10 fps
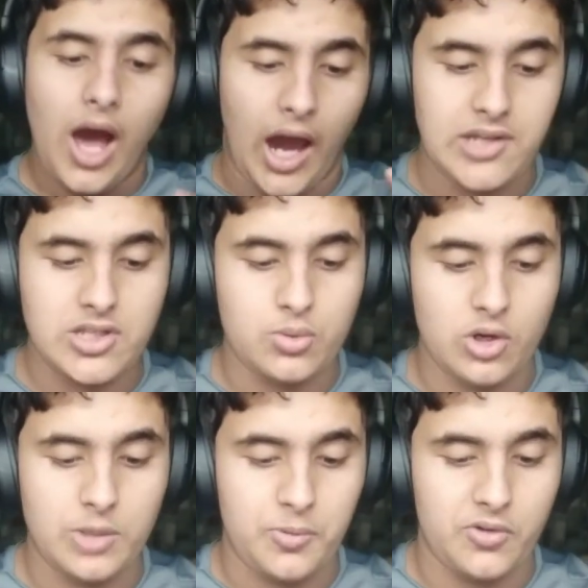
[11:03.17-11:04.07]
I just want
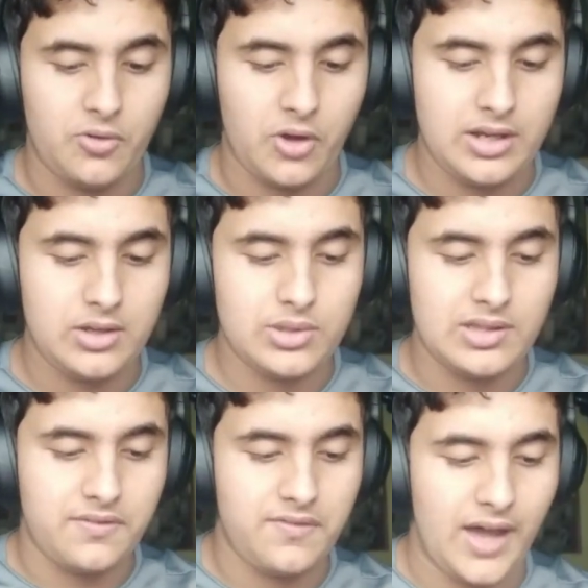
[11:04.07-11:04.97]
to provide you with the
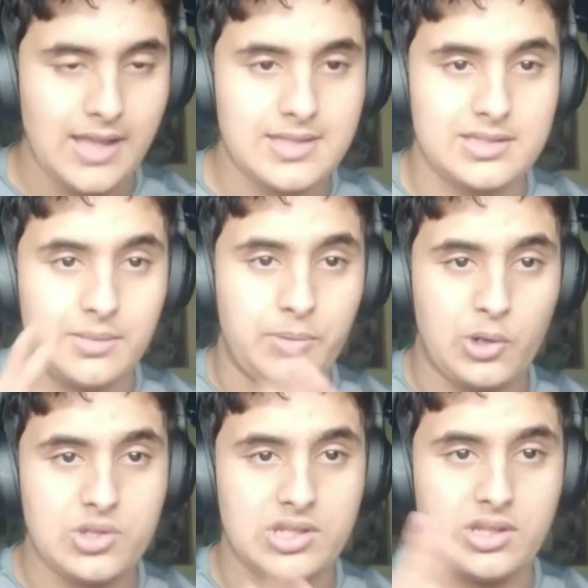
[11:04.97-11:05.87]
facts, the
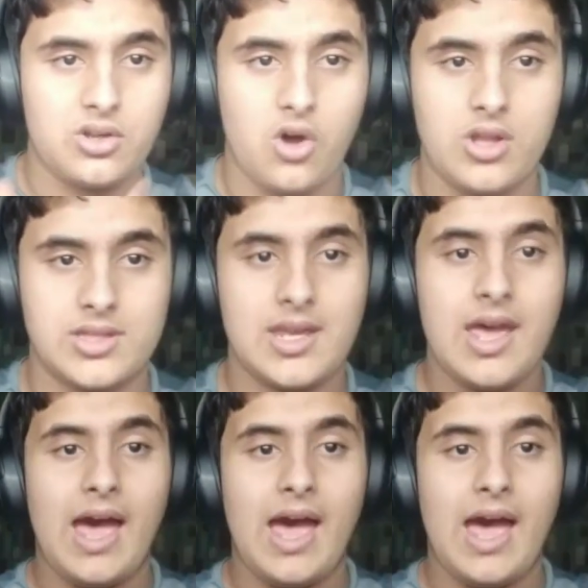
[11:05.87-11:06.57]
pros and the cons,